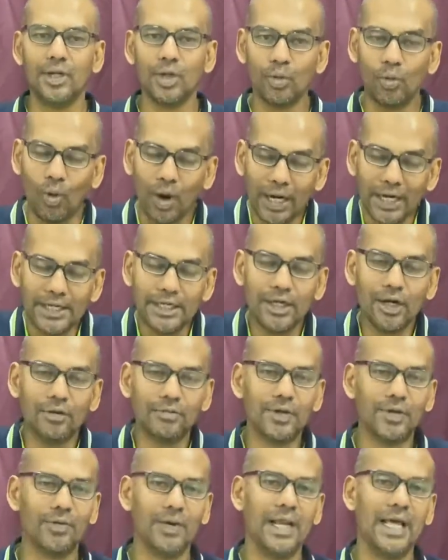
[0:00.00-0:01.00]
quality of
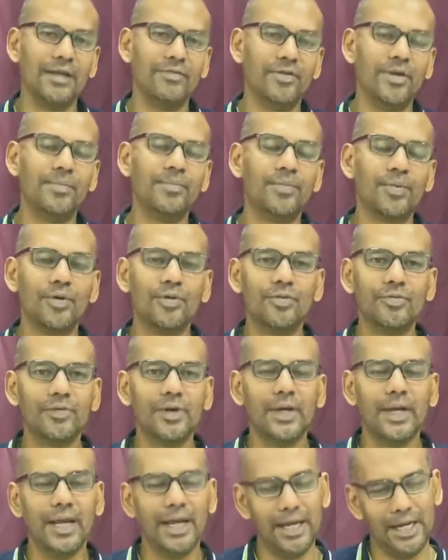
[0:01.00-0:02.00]
our life improve,
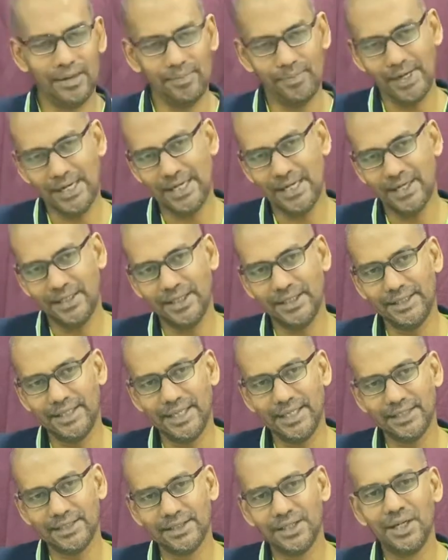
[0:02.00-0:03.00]
and many other
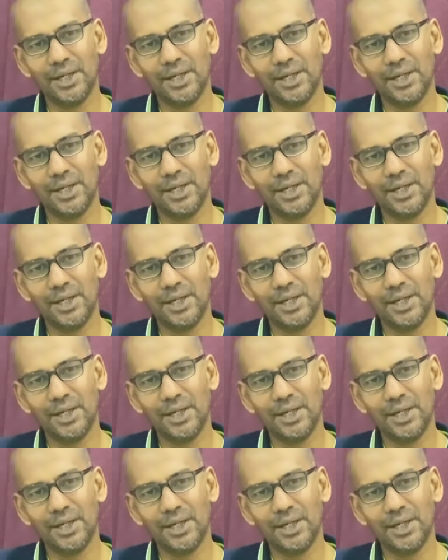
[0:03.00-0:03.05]
things.